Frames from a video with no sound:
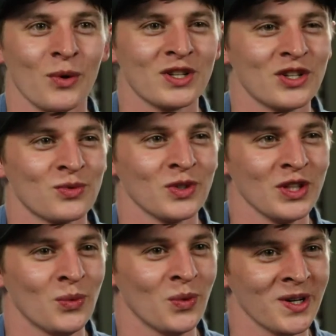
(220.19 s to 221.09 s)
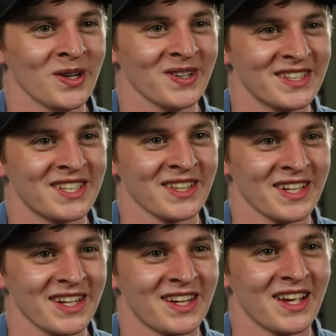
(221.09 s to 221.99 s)
Which is really weird to
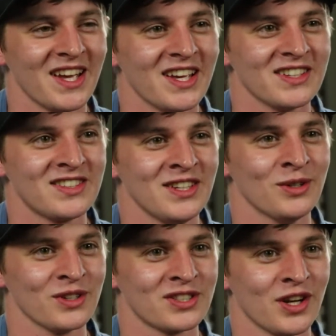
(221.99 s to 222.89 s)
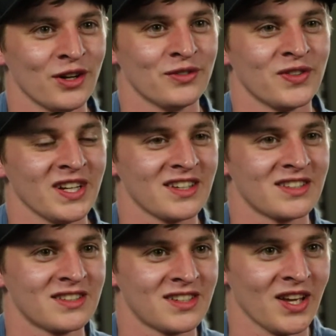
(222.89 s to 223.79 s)
like see yourself like
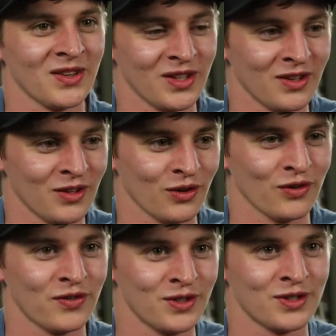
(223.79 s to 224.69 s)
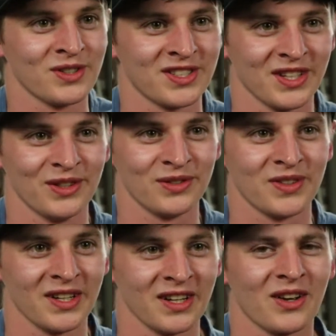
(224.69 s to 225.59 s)
telling your future self
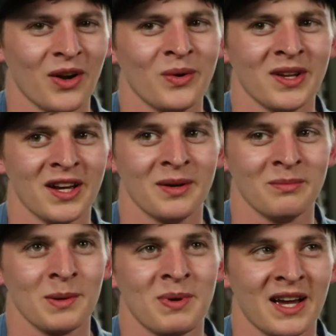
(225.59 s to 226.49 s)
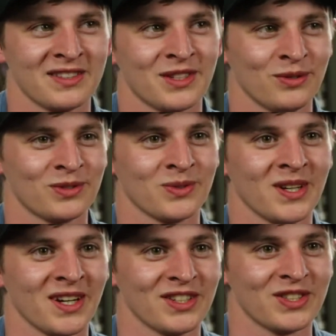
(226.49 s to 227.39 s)
like, oh yeah, my past self's
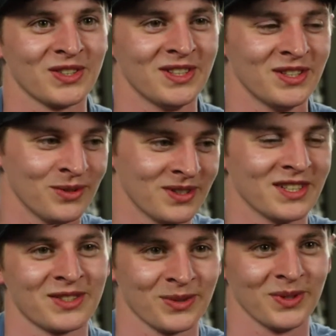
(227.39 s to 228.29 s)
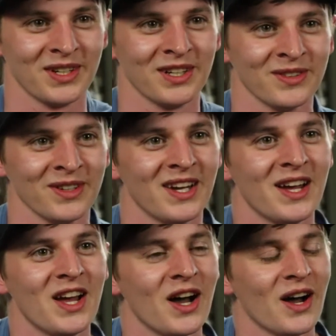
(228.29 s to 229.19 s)
right, I shouldn't do this or whatever.
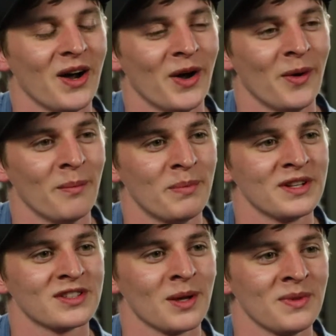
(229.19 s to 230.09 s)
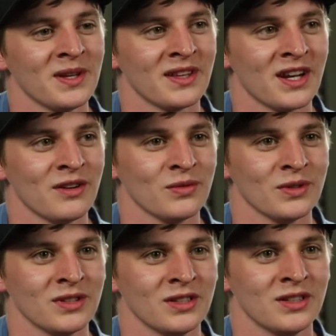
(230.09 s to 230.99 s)
But it's something that I've
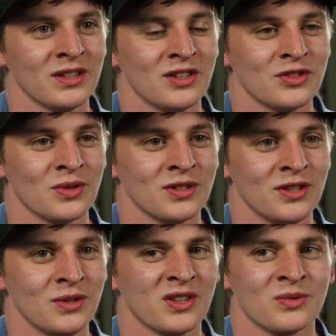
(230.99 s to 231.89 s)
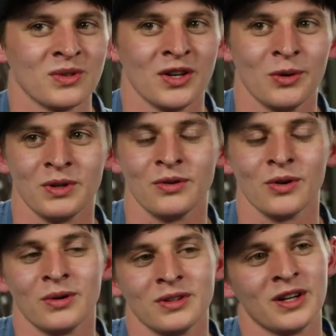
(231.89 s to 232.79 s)
really enjoyed to do, and it's really helped me
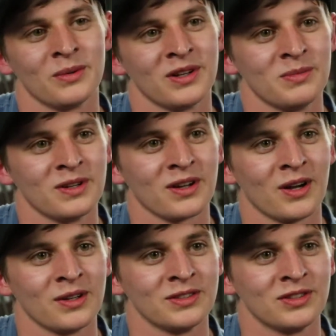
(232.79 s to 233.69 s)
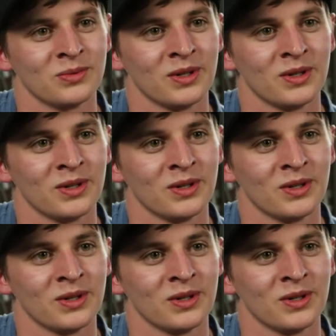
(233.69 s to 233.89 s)
grow a lot while I've been in college as